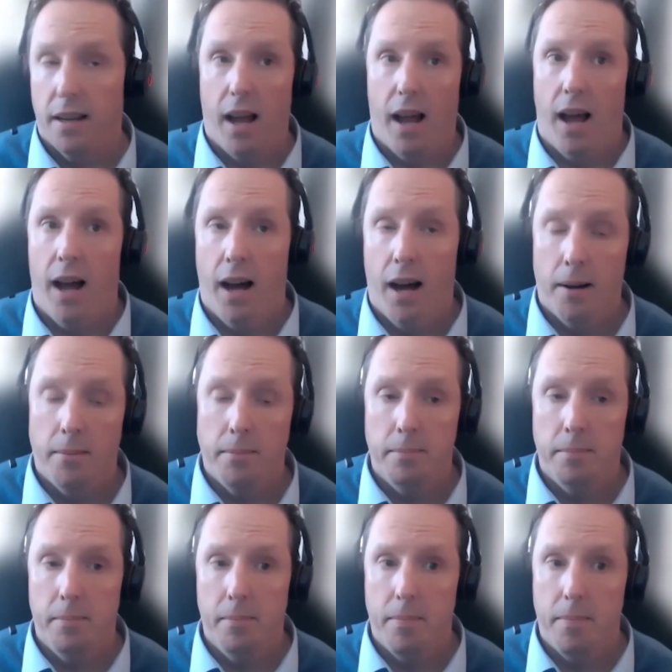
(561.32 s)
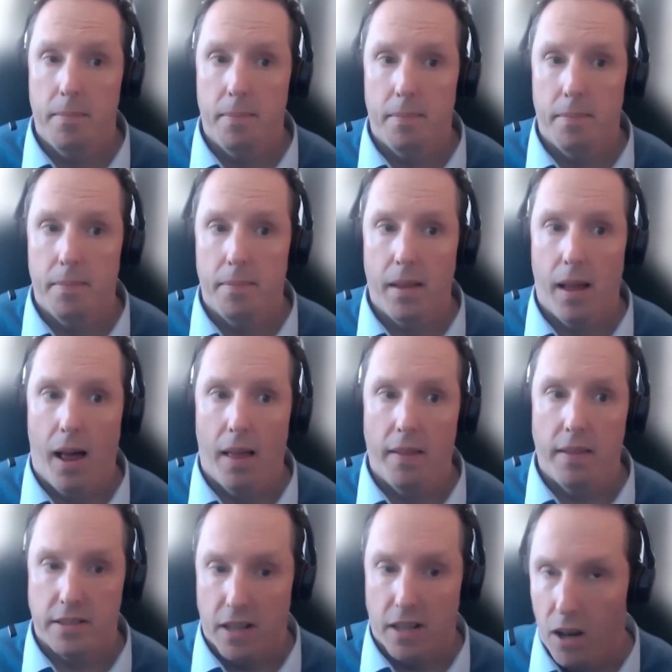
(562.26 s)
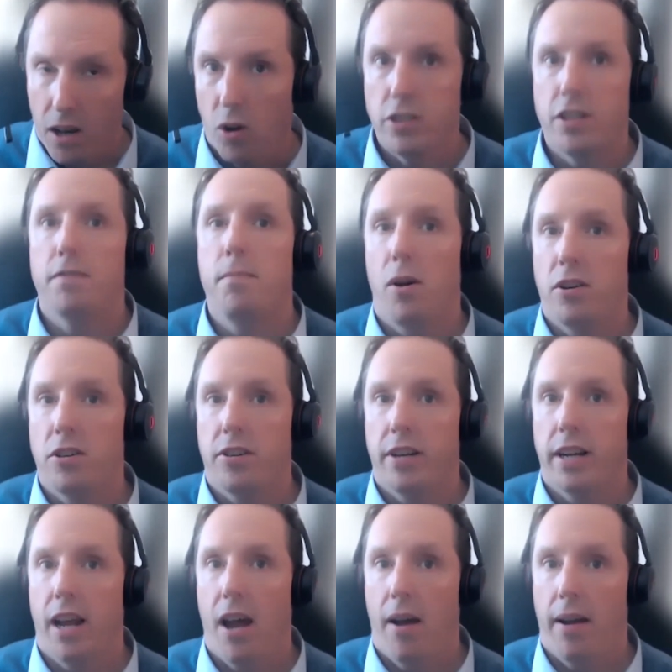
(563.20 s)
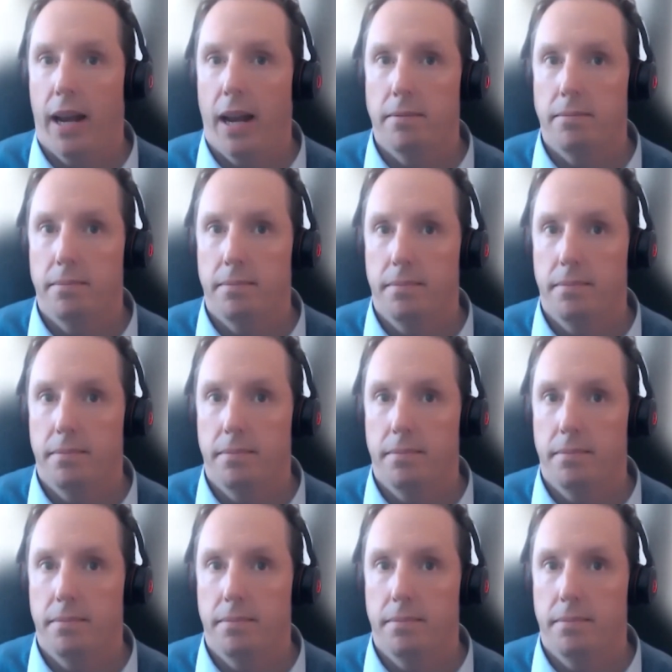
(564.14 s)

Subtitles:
there's a lot of monitoring going in.